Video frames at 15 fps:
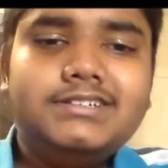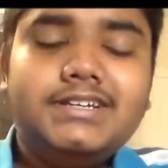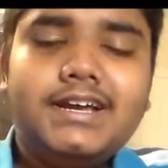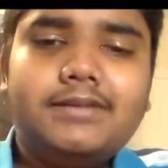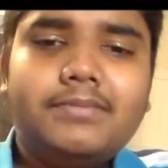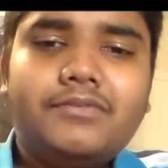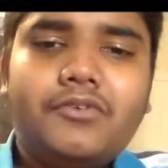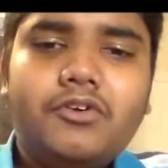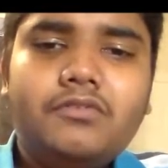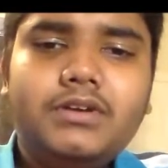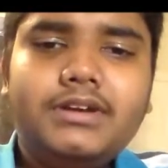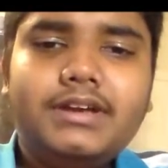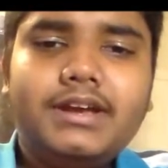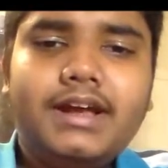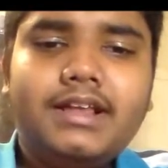Yeah, before
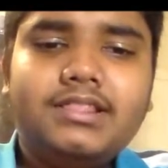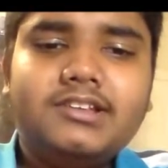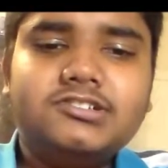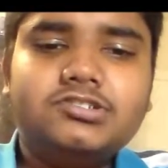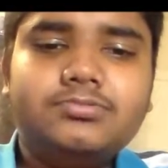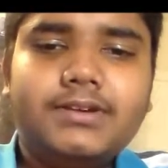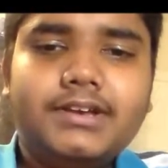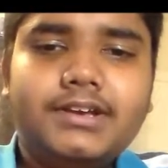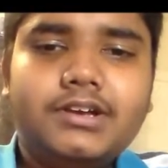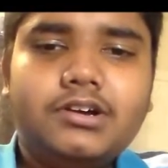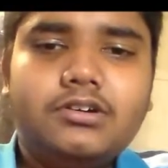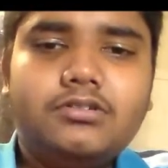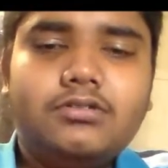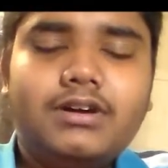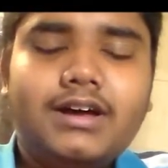we end this
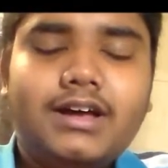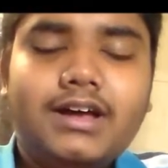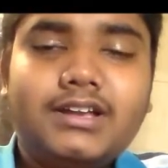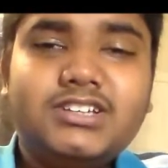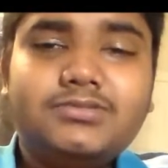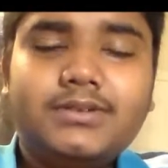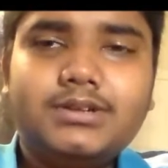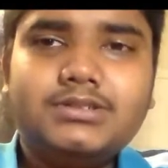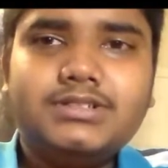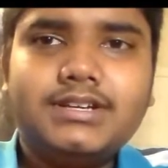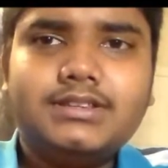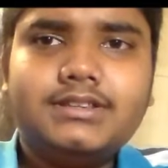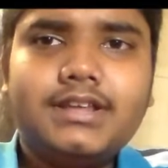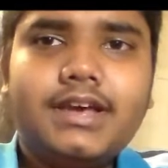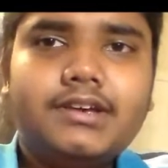video, I just want to
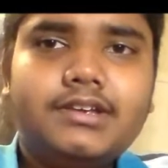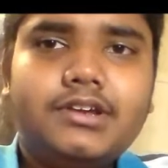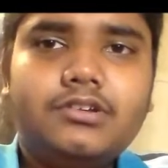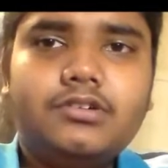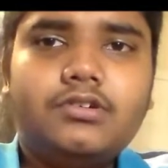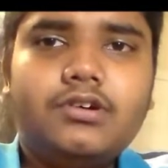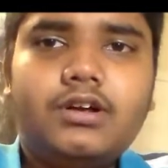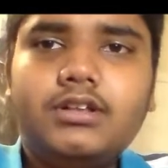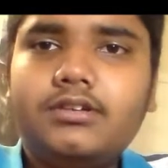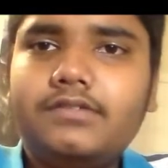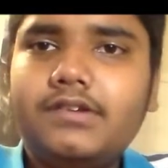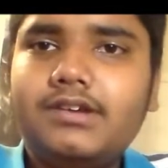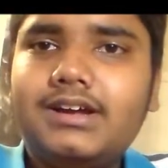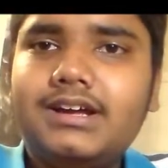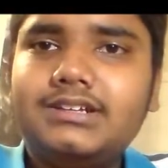say thank you to all
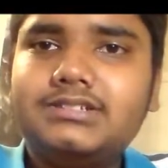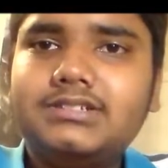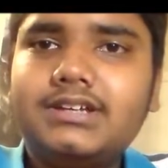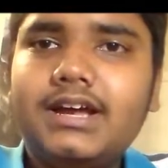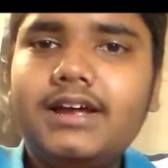of you guys.